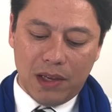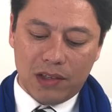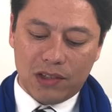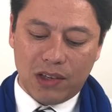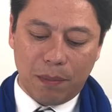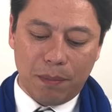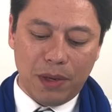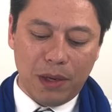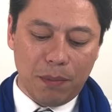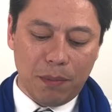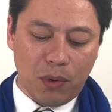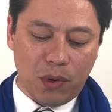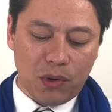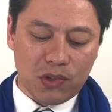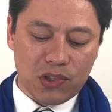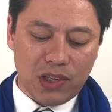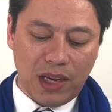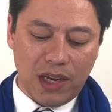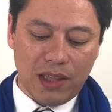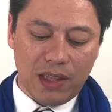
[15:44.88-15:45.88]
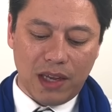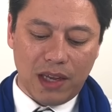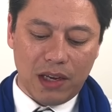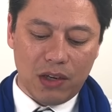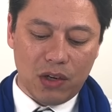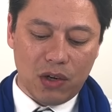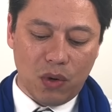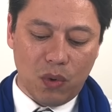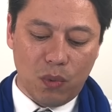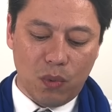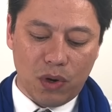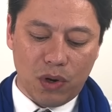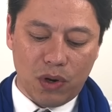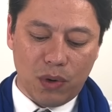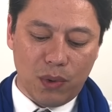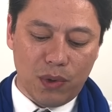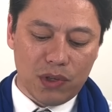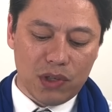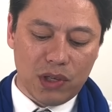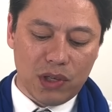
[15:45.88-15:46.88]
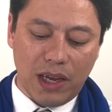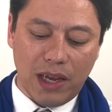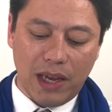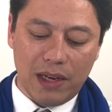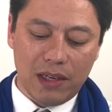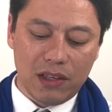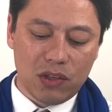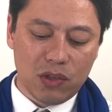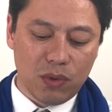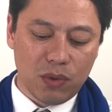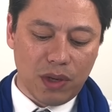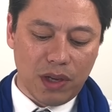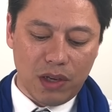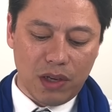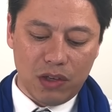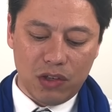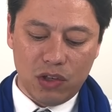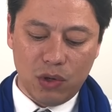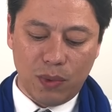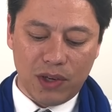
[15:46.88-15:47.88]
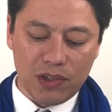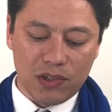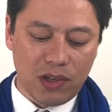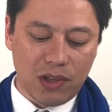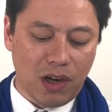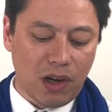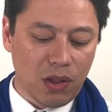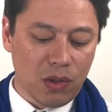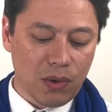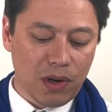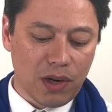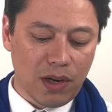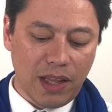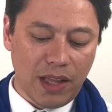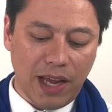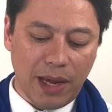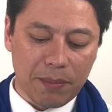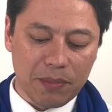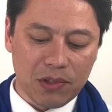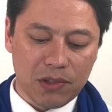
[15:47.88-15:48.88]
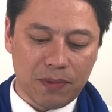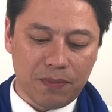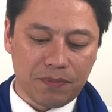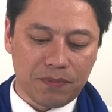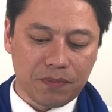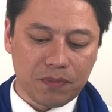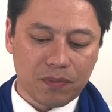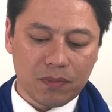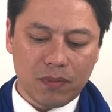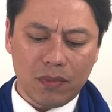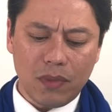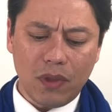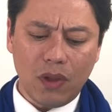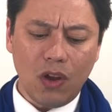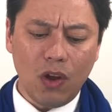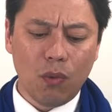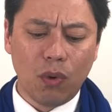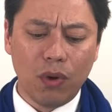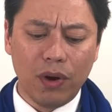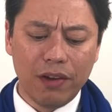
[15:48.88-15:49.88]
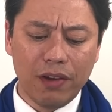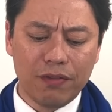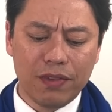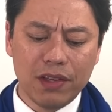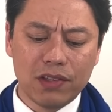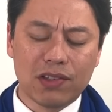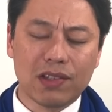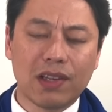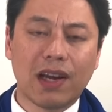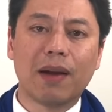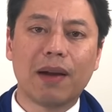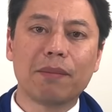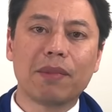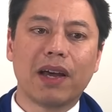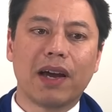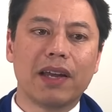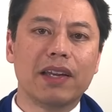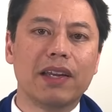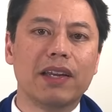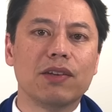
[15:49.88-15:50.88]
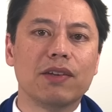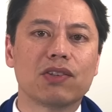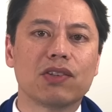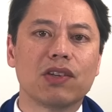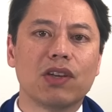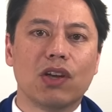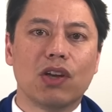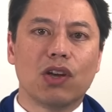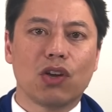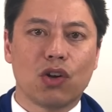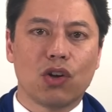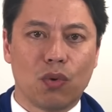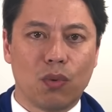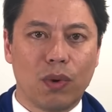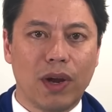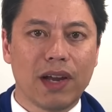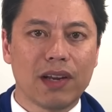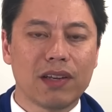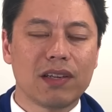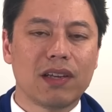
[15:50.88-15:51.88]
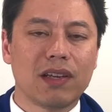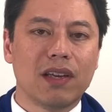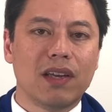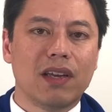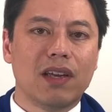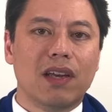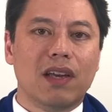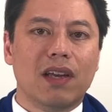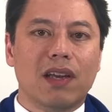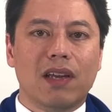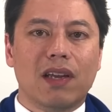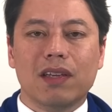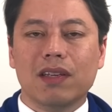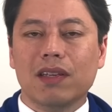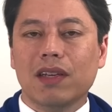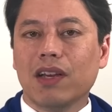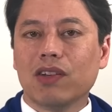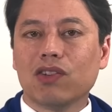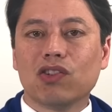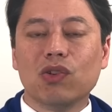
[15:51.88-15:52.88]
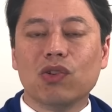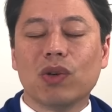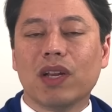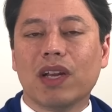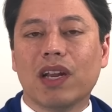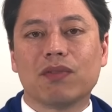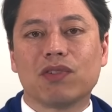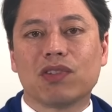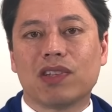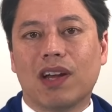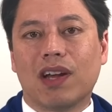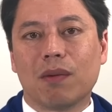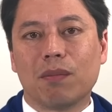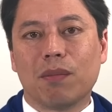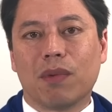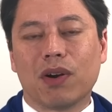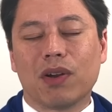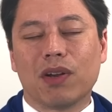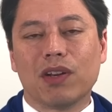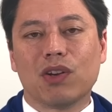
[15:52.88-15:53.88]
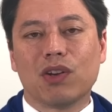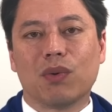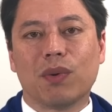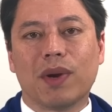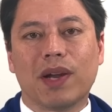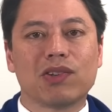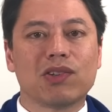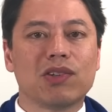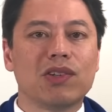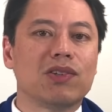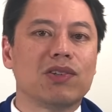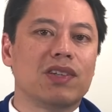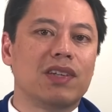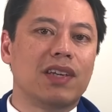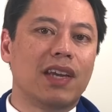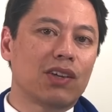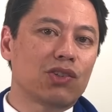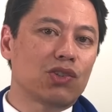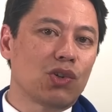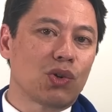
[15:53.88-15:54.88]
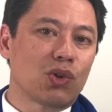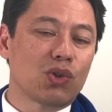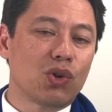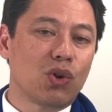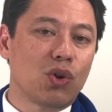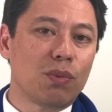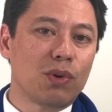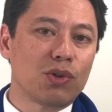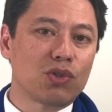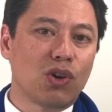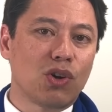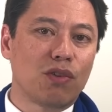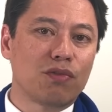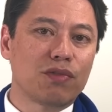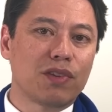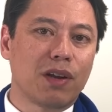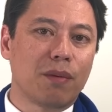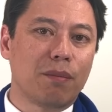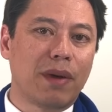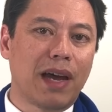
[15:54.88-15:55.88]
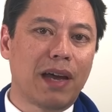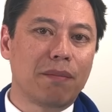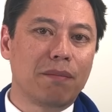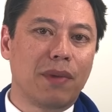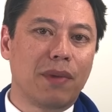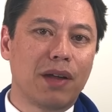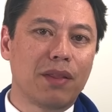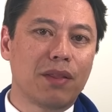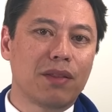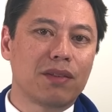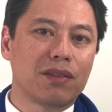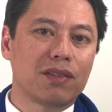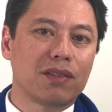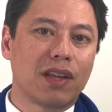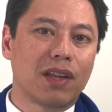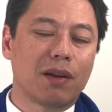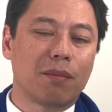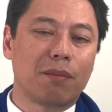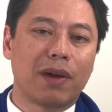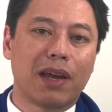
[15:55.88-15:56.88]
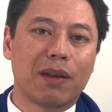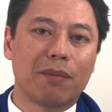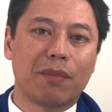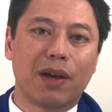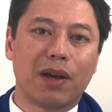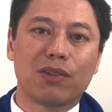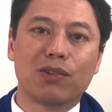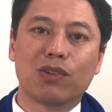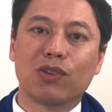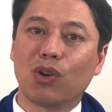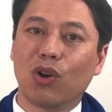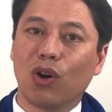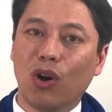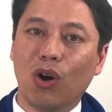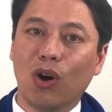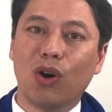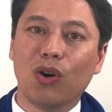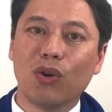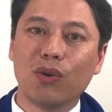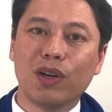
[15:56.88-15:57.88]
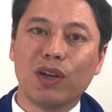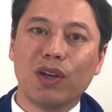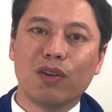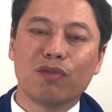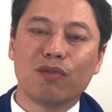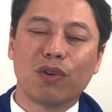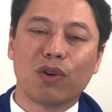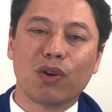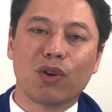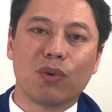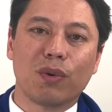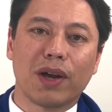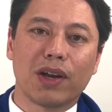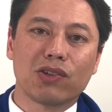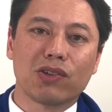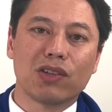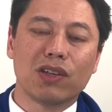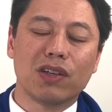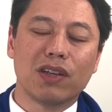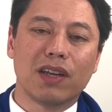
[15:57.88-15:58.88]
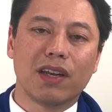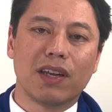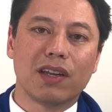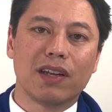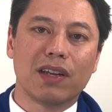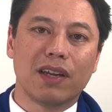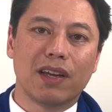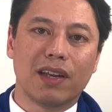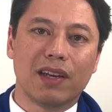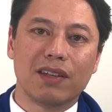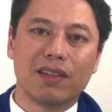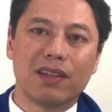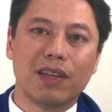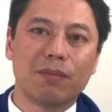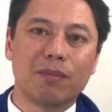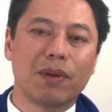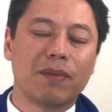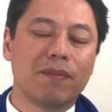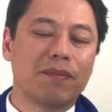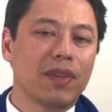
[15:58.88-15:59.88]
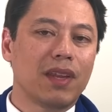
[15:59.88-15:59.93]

Some people are saying that, you know, we're going to head into the U.S. dollar collapse. Well, if this timeline is correct, yes, you can have stock market corrections. Yes, October is often a bad month, not a bad month to call for a correction and a dip.